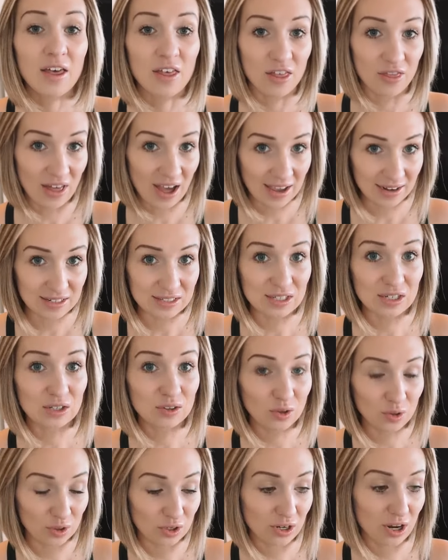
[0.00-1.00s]
that is
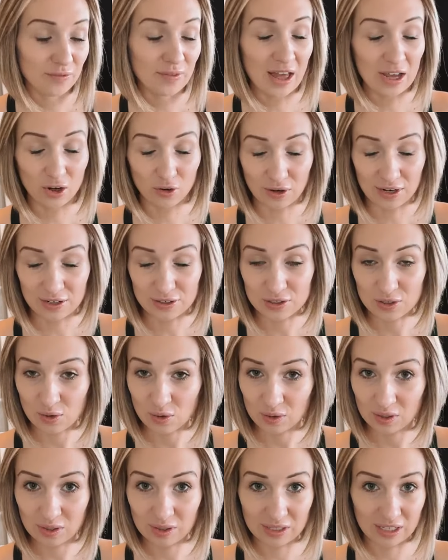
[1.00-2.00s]
included on that grand
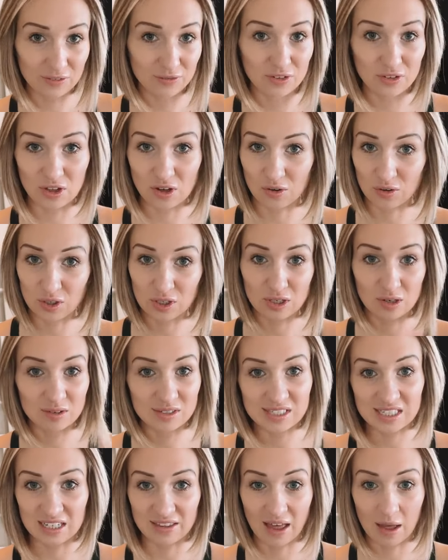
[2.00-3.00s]
total, even though you
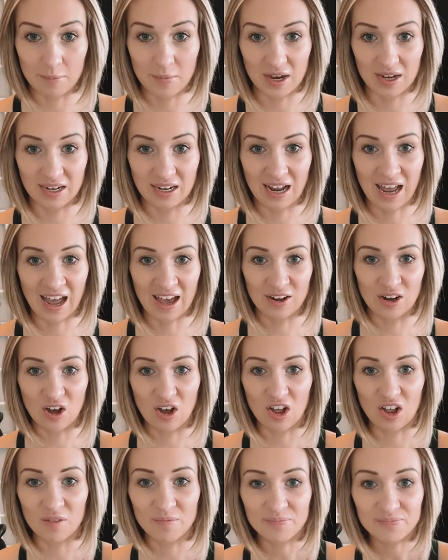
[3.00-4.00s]
don't see that money at
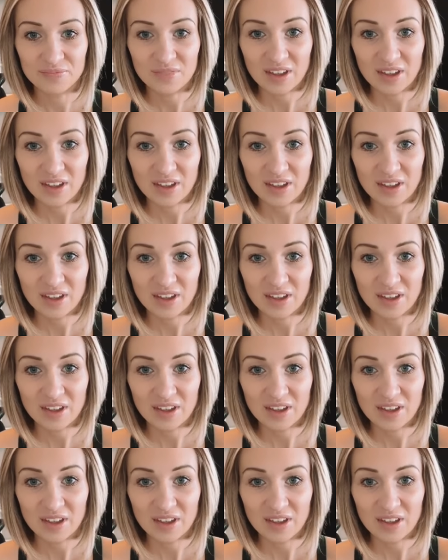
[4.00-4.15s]
all.